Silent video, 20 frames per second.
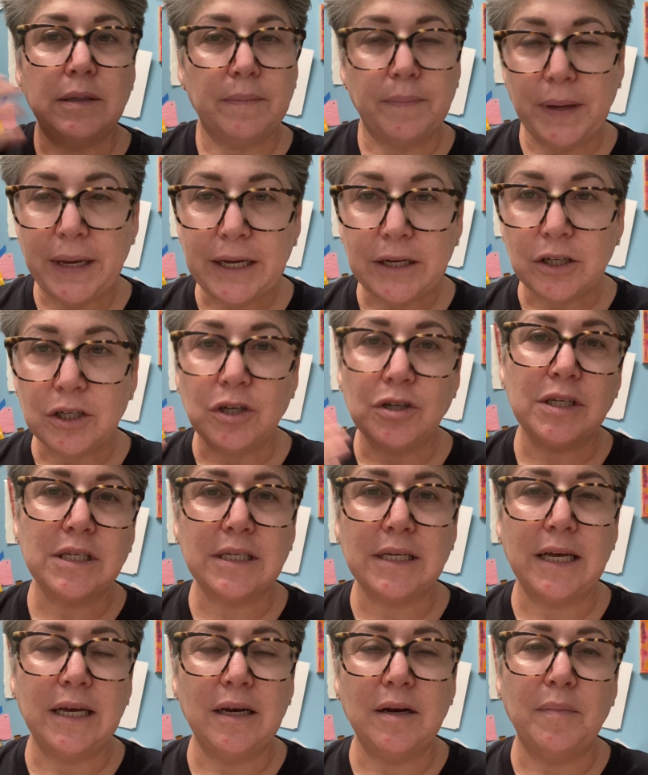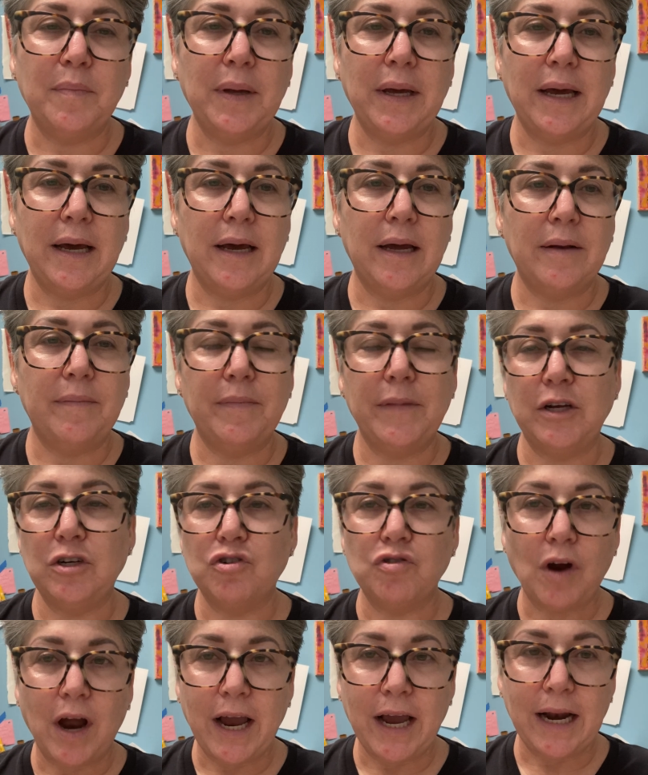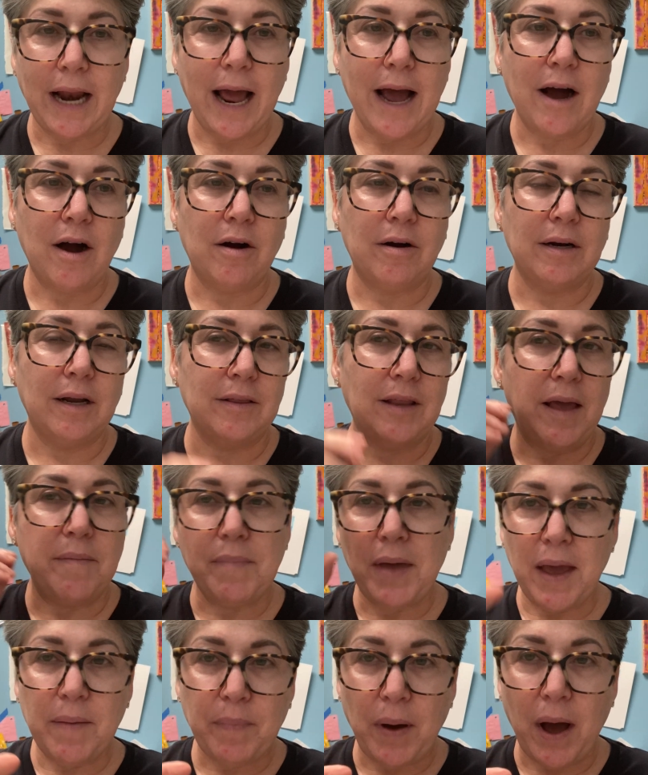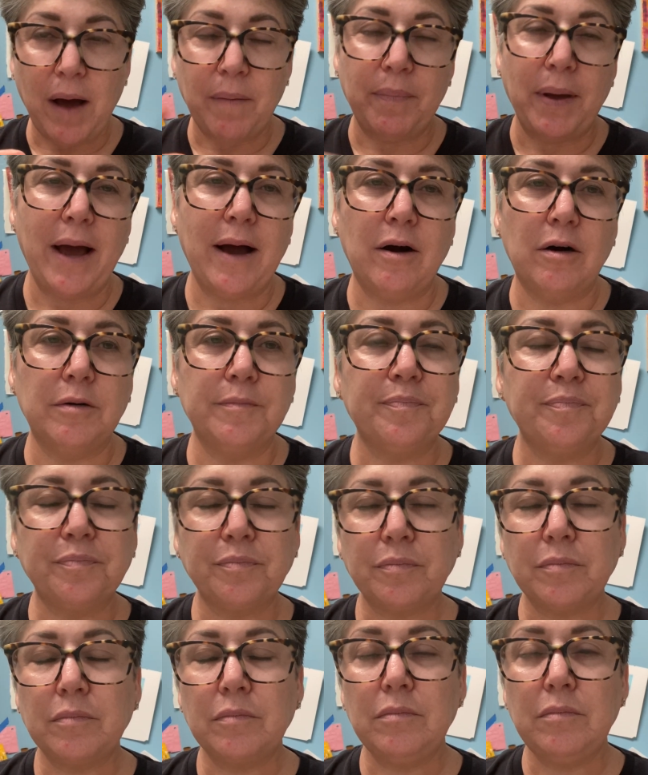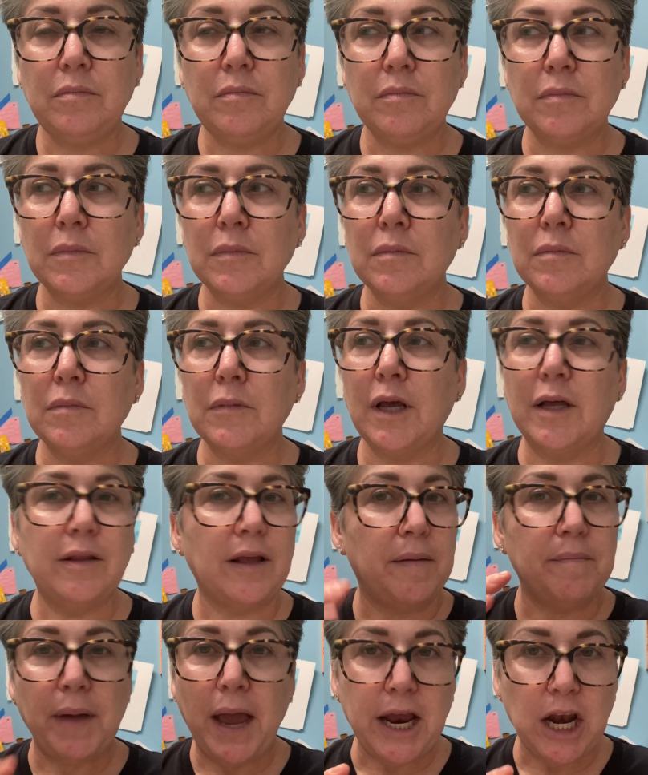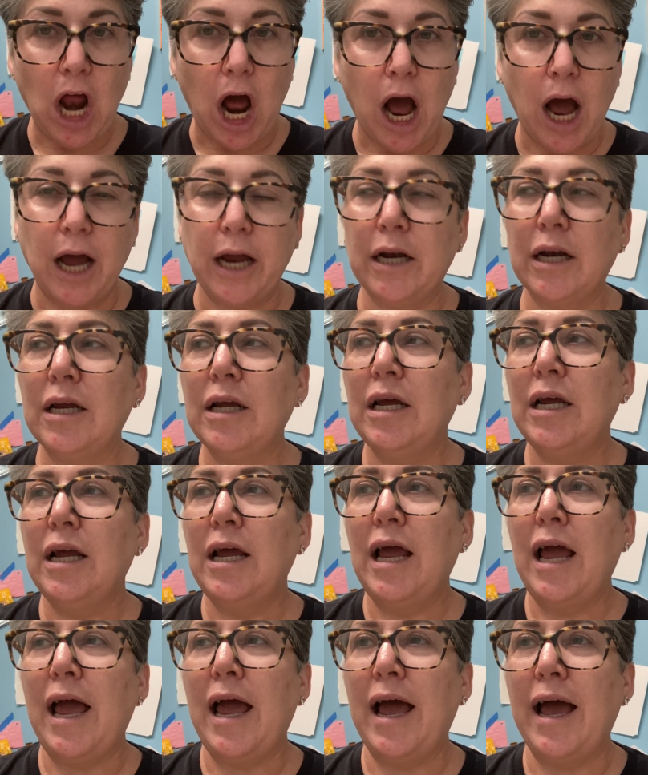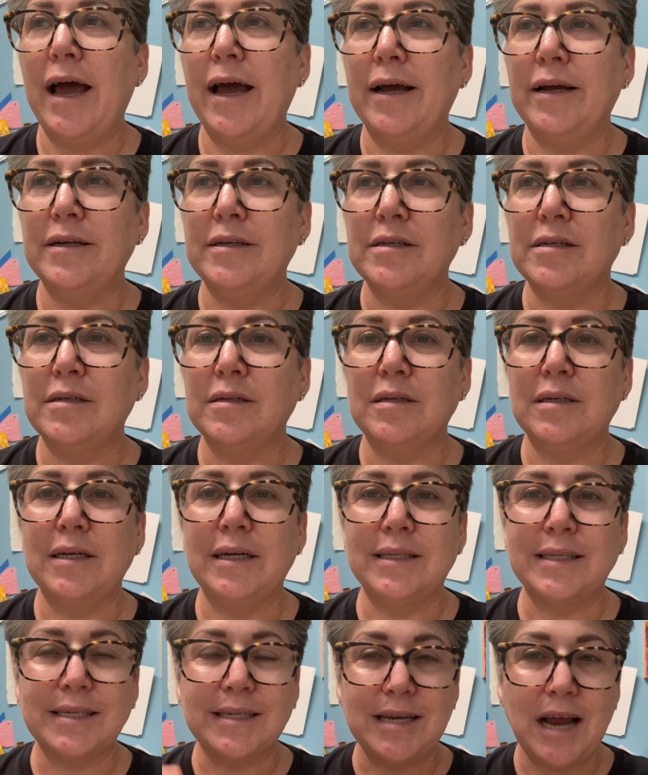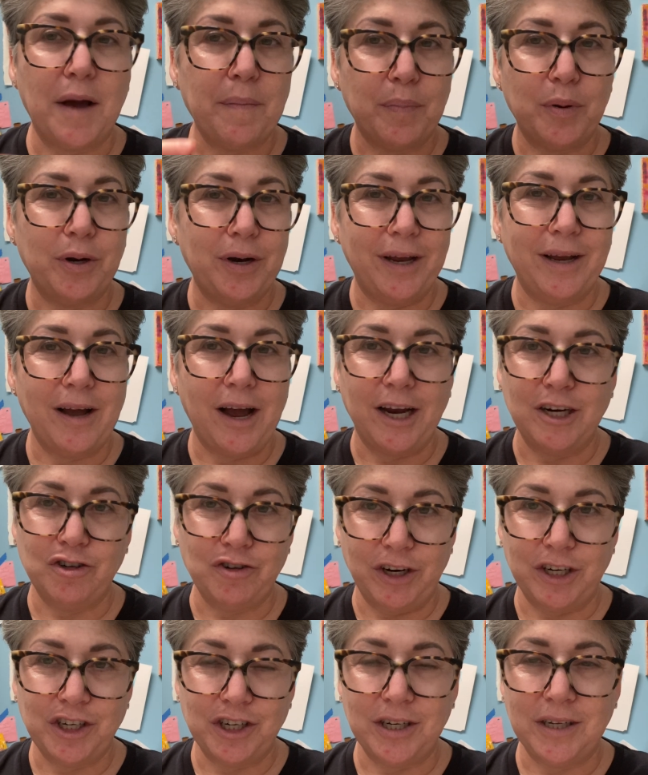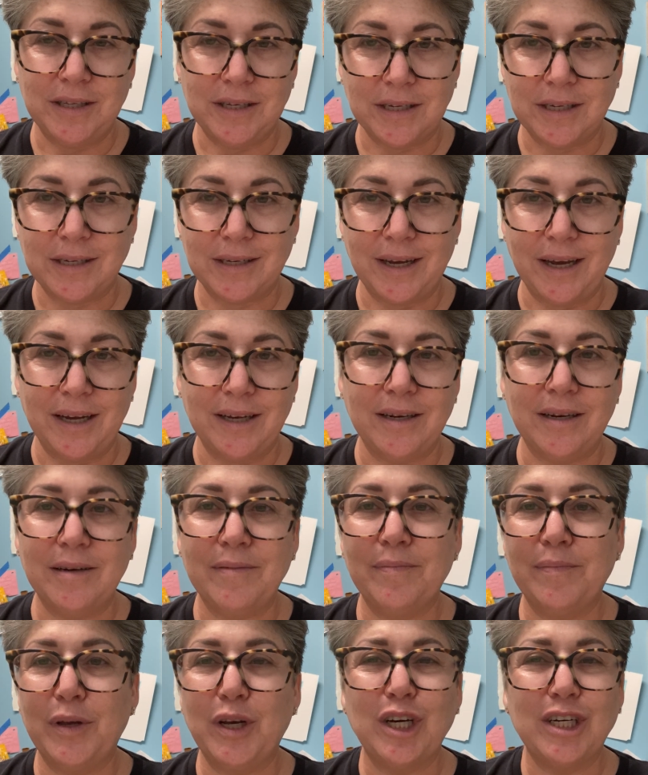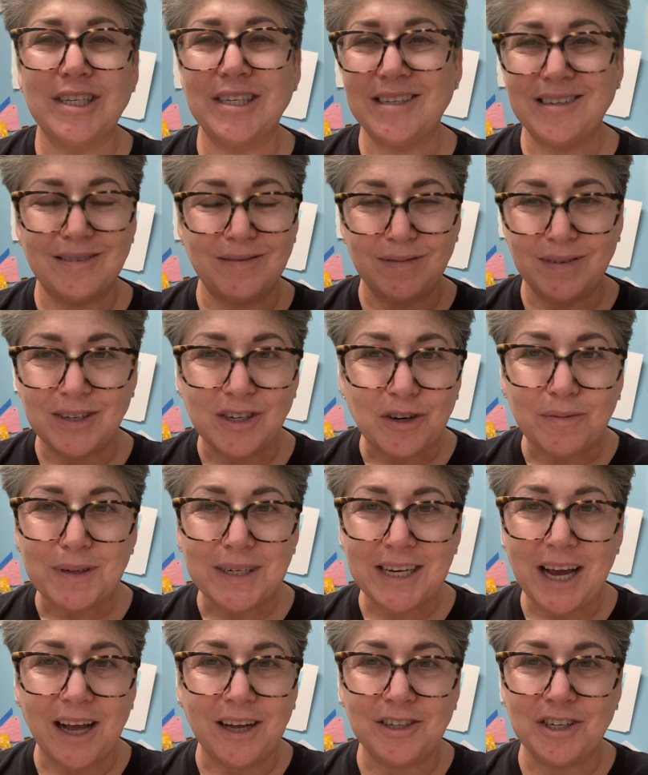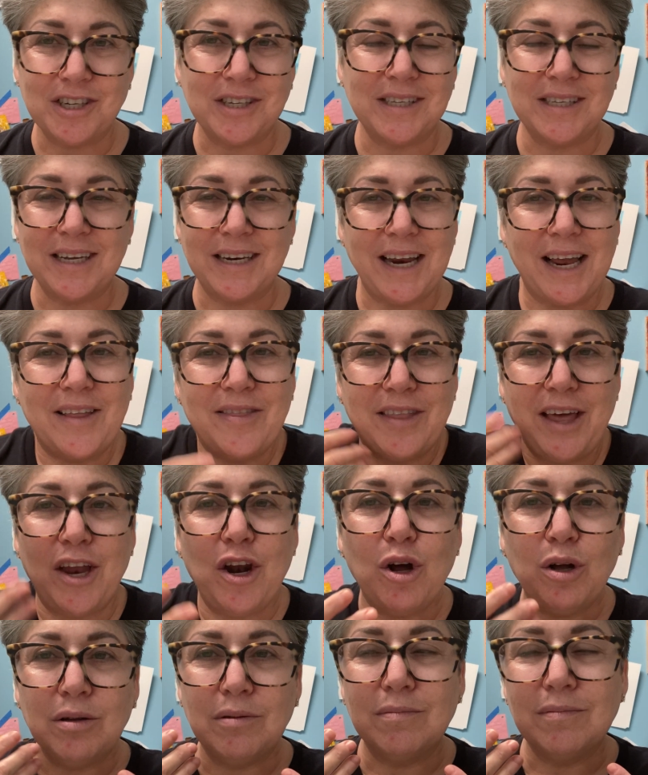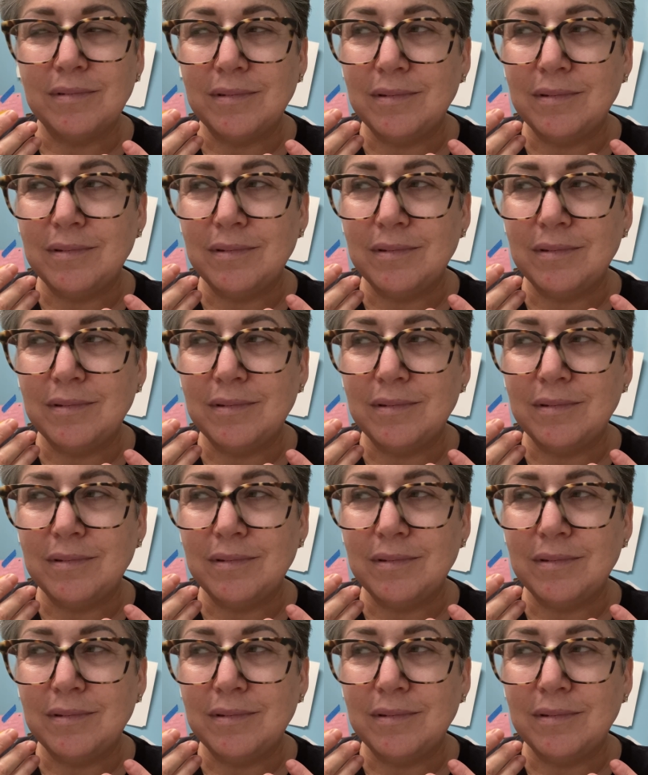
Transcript: peel your skin a bit and dry it out and they may pop out and they may not. And it's not putting hydration in the skin because dermatologists today, they don't,